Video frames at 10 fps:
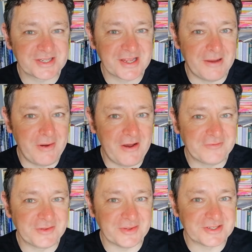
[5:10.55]
that come
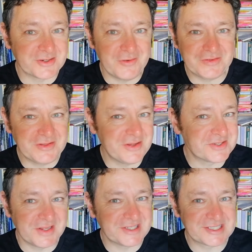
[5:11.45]
afterwards, and often those
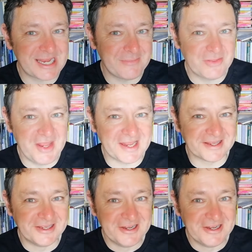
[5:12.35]
aren't the same thing.